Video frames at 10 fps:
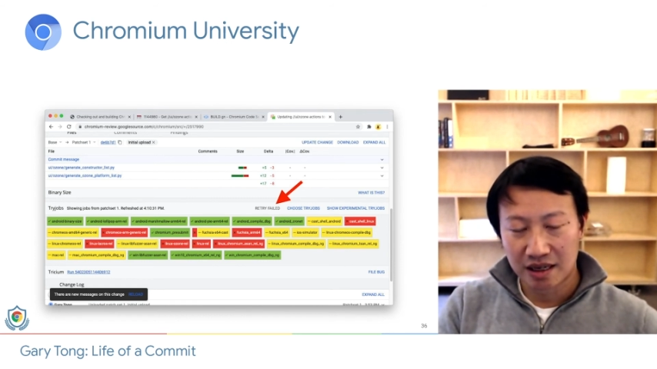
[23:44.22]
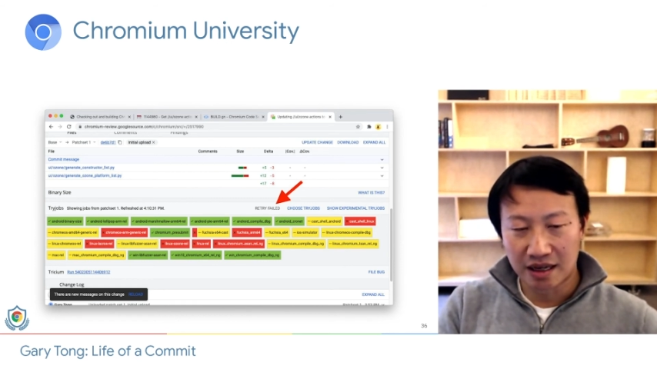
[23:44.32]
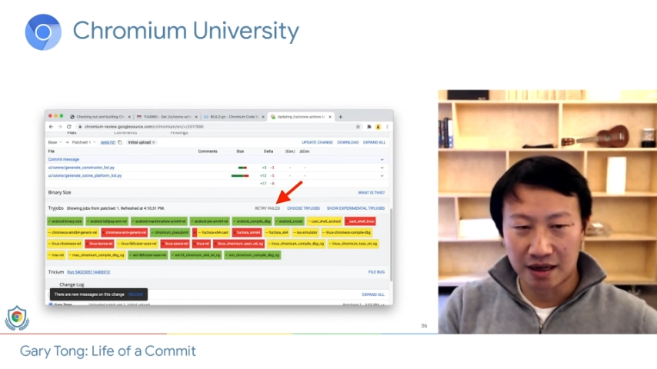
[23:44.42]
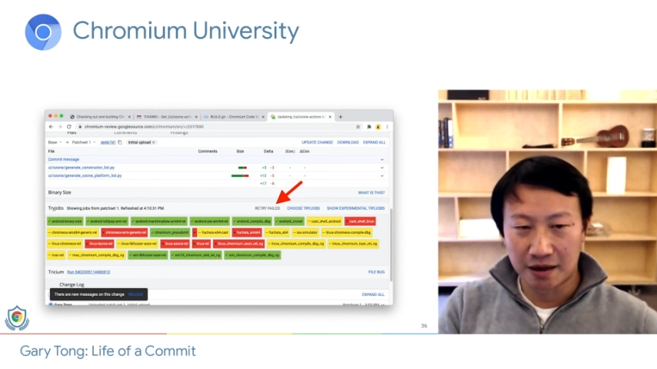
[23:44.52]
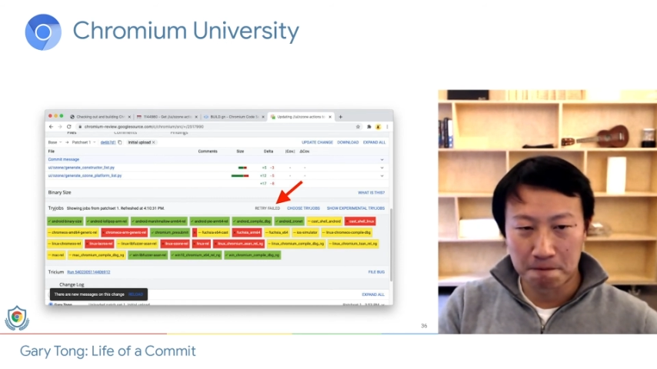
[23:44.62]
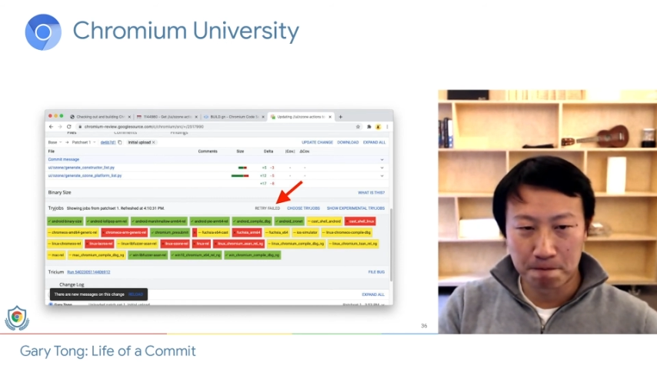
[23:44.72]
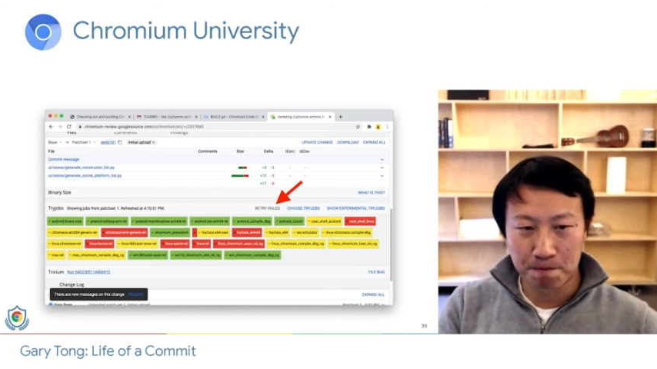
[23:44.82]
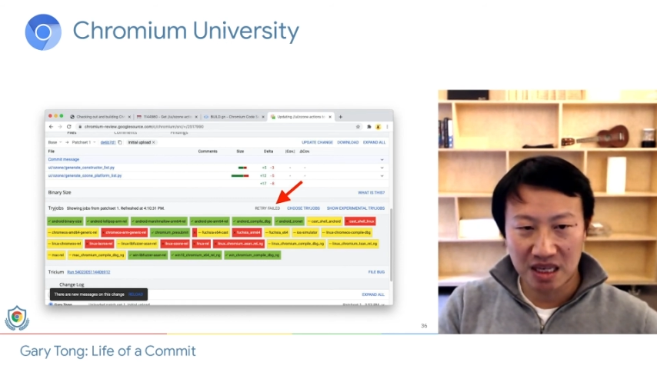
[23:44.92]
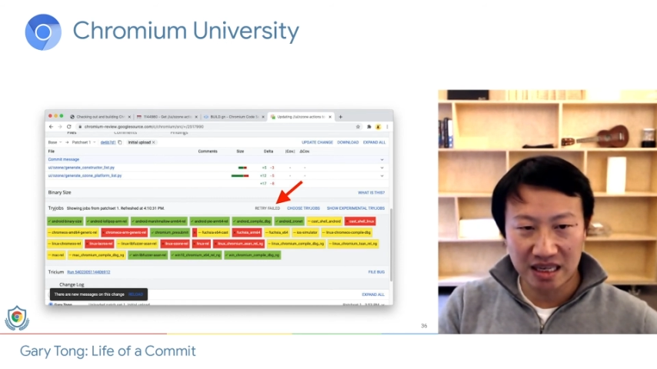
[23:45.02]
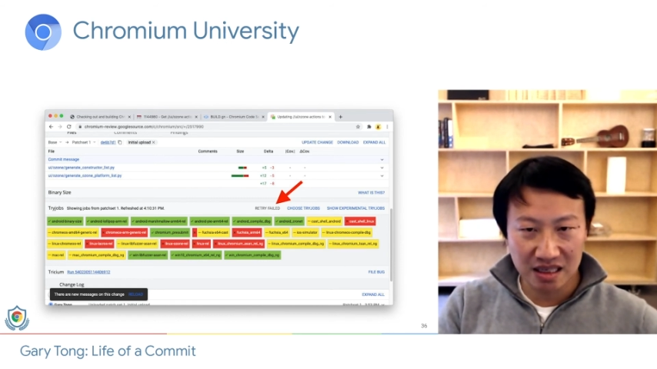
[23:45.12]

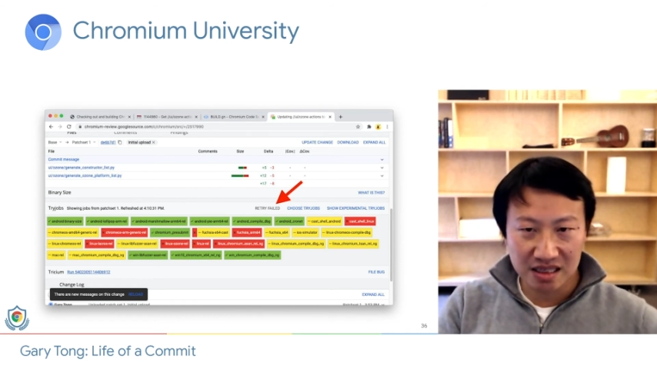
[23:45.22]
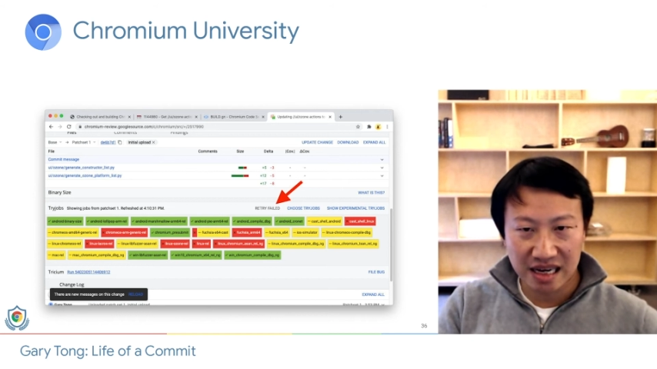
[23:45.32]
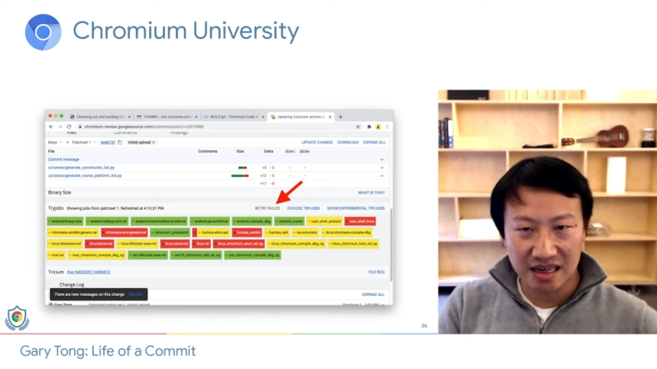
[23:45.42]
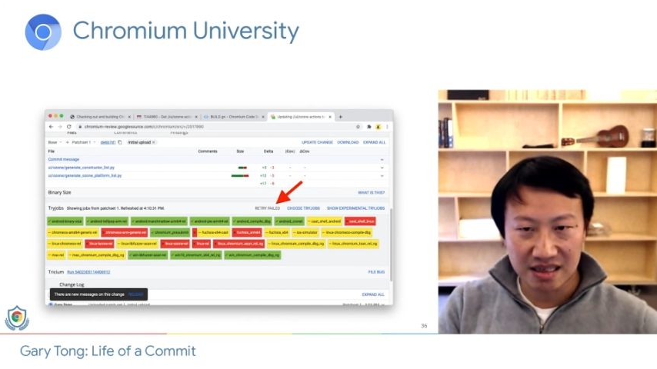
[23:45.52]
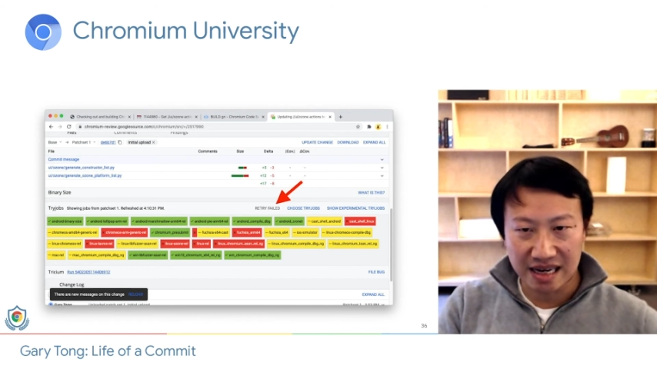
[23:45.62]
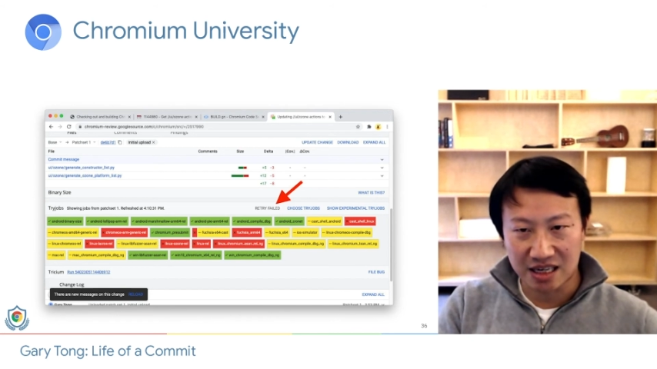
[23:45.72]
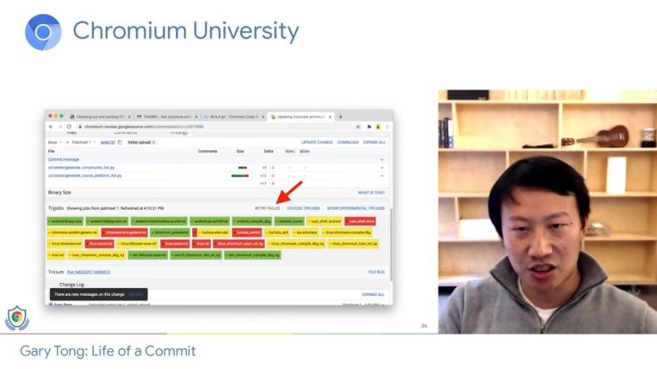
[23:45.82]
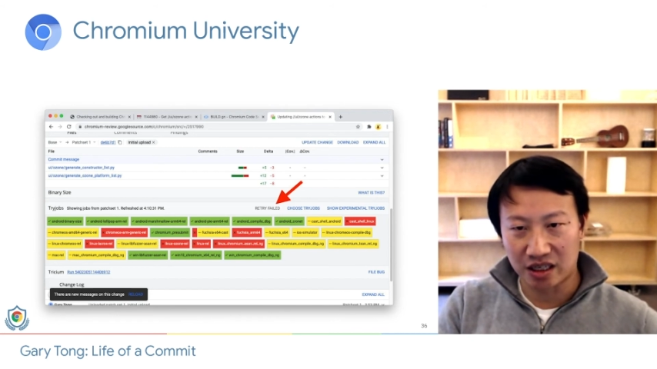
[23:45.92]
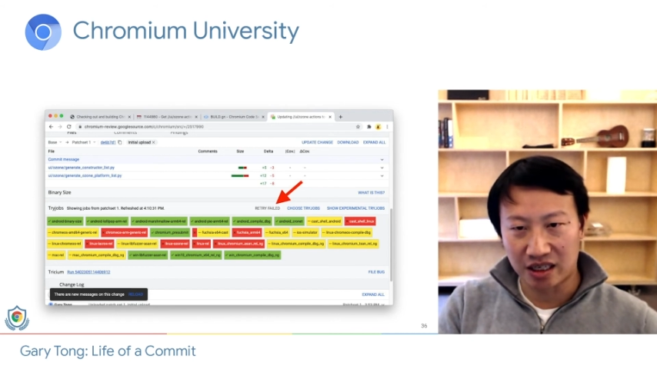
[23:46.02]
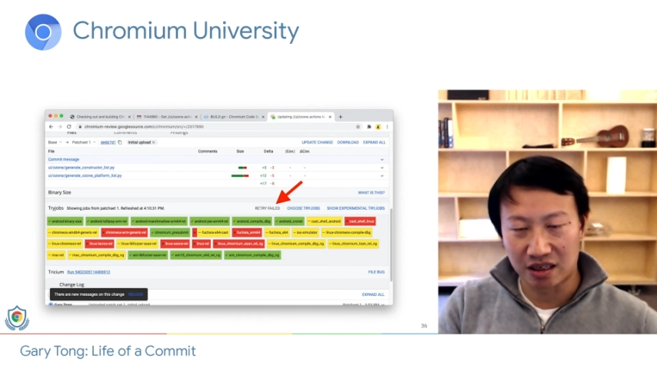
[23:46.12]
In this case, I
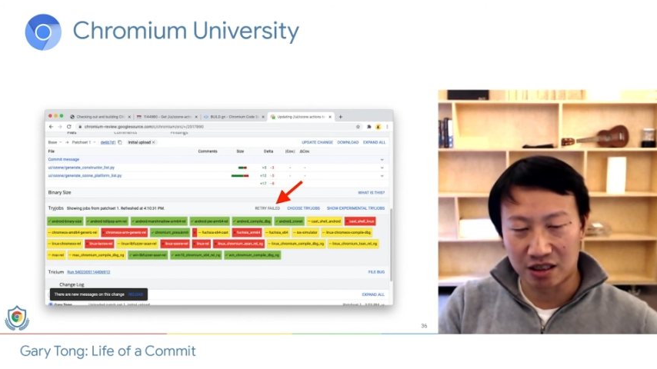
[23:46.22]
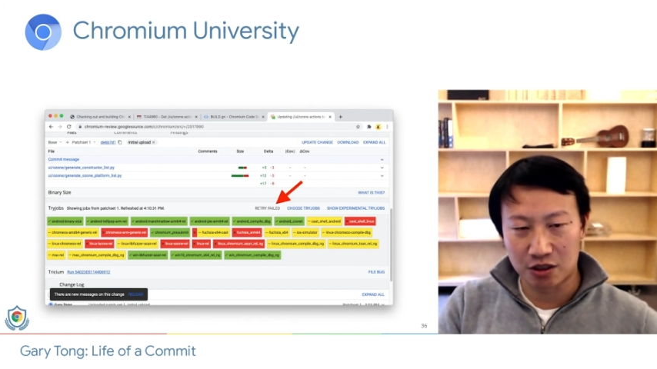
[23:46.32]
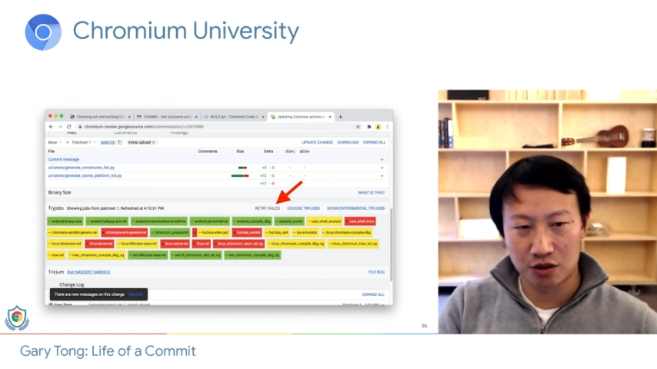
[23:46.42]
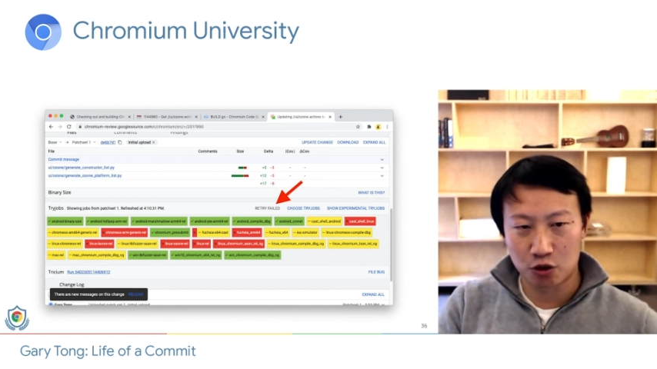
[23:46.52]
actually clicked